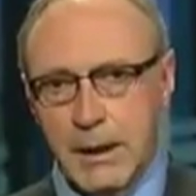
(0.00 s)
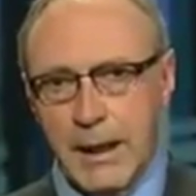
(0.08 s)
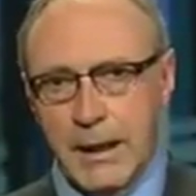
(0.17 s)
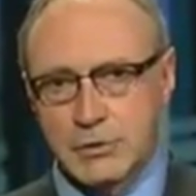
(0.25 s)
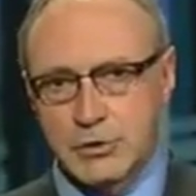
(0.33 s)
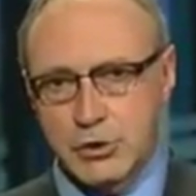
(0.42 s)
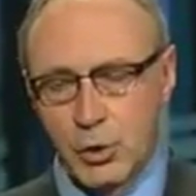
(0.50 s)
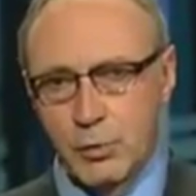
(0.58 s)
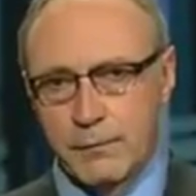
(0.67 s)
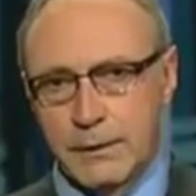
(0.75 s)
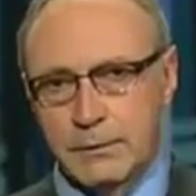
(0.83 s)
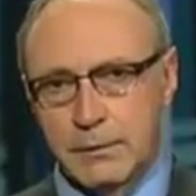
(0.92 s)
has
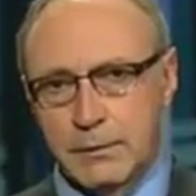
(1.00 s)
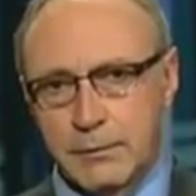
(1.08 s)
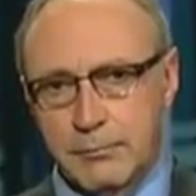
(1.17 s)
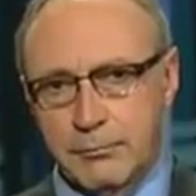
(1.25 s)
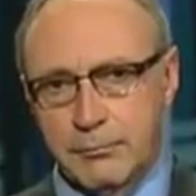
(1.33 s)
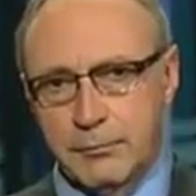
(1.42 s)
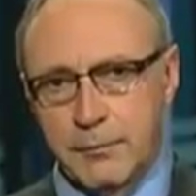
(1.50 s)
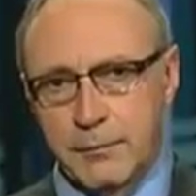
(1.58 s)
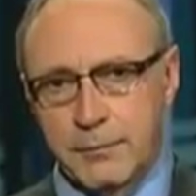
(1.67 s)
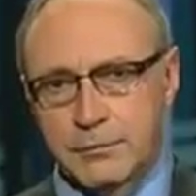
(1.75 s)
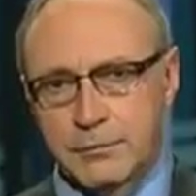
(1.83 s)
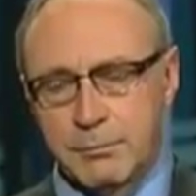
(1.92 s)
shown that
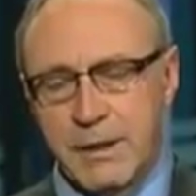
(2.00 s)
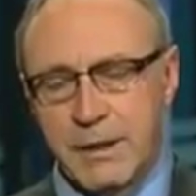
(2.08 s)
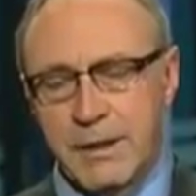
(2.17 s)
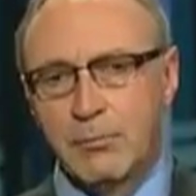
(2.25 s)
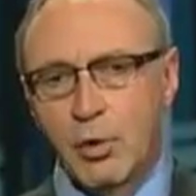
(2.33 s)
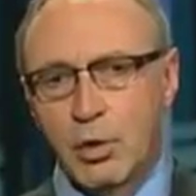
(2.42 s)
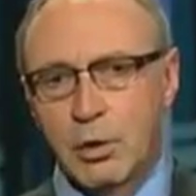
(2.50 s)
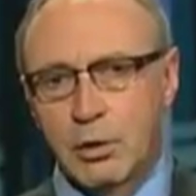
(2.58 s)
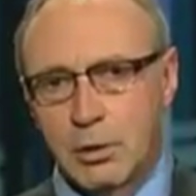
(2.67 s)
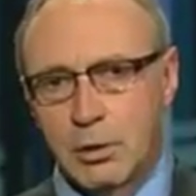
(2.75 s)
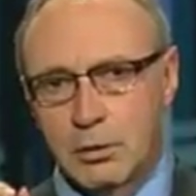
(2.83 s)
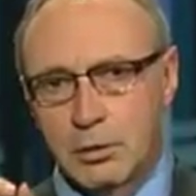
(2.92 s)
there's many
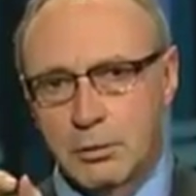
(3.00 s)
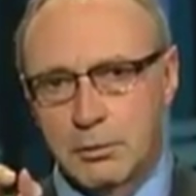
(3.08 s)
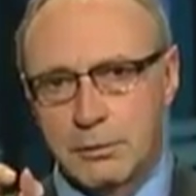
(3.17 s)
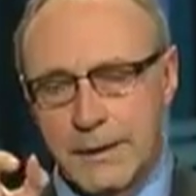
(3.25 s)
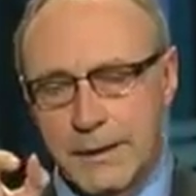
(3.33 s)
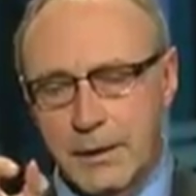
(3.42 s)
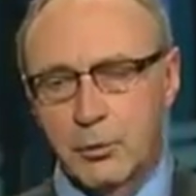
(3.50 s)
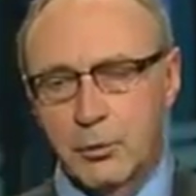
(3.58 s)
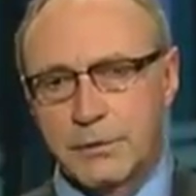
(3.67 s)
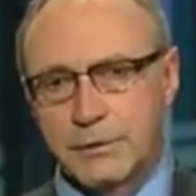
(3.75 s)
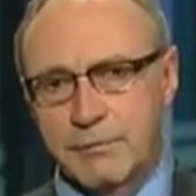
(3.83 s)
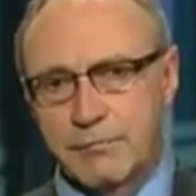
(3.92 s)
more
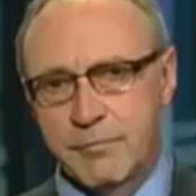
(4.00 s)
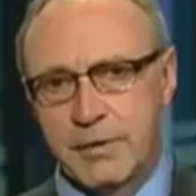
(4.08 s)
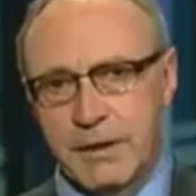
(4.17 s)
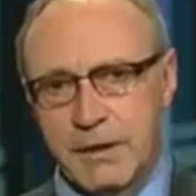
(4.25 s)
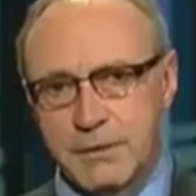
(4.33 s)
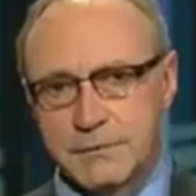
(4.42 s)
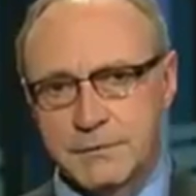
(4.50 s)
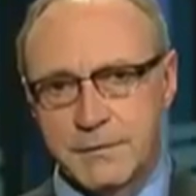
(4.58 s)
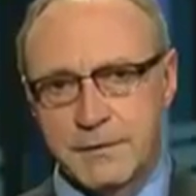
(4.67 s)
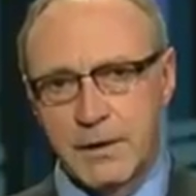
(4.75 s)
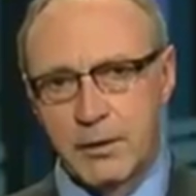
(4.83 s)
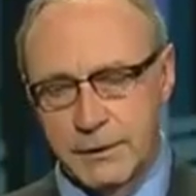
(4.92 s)
narrowings of the veins
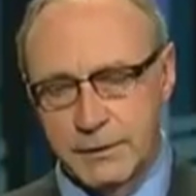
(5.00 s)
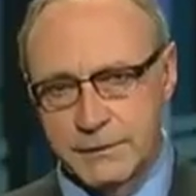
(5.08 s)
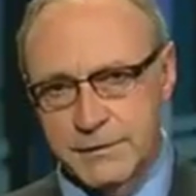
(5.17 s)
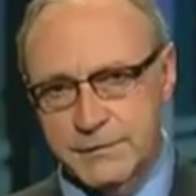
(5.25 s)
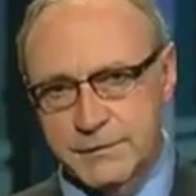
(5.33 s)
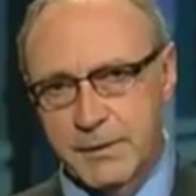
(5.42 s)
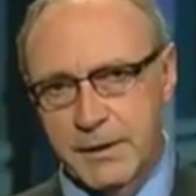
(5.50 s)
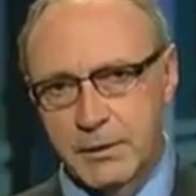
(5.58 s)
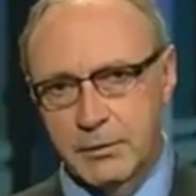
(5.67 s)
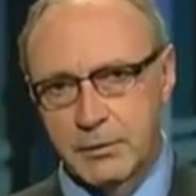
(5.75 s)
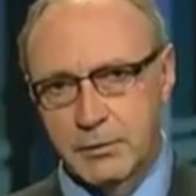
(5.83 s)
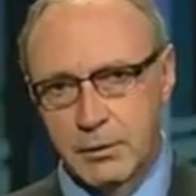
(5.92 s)
than we
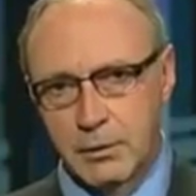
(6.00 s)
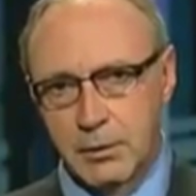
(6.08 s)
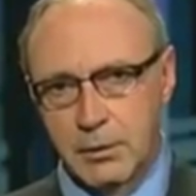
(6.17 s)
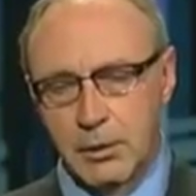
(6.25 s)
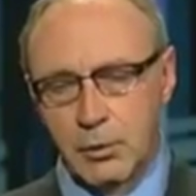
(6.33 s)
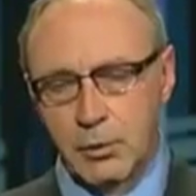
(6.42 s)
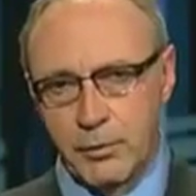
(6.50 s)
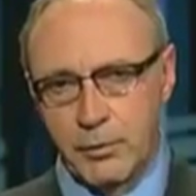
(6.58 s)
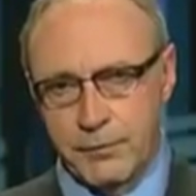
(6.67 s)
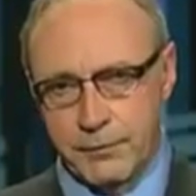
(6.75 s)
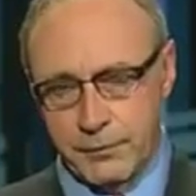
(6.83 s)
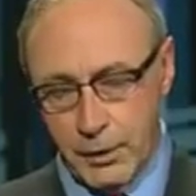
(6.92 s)
anticipated
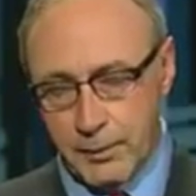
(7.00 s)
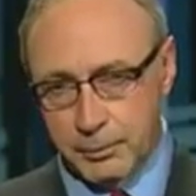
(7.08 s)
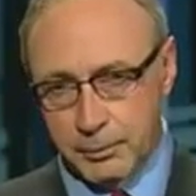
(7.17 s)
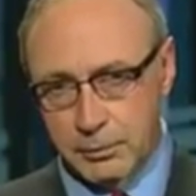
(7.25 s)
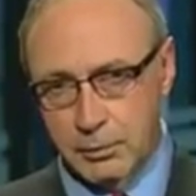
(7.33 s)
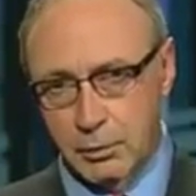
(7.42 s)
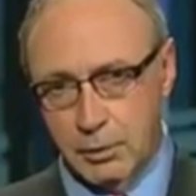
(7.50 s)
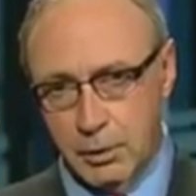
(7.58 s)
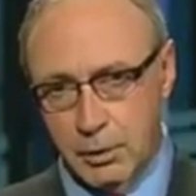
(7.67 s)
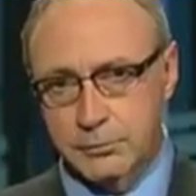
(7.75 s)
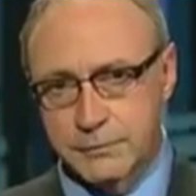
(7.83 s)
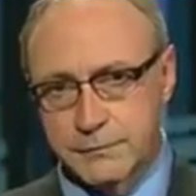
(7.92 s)
with the Doppler or
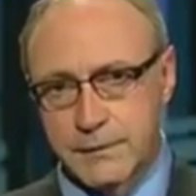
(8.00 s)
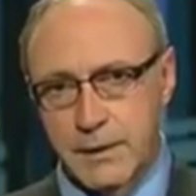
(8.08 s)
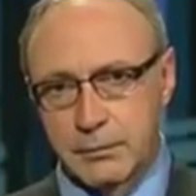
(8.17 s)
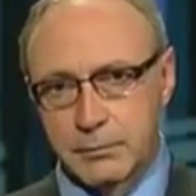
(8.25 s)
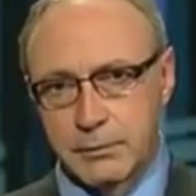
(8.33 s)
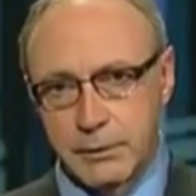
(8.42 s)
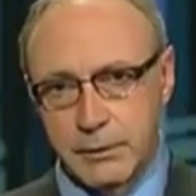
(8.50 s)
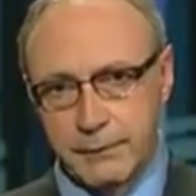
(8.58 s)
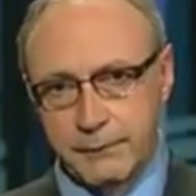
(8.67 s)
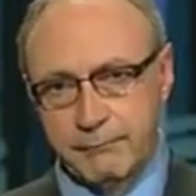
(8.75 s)
ultrasound. In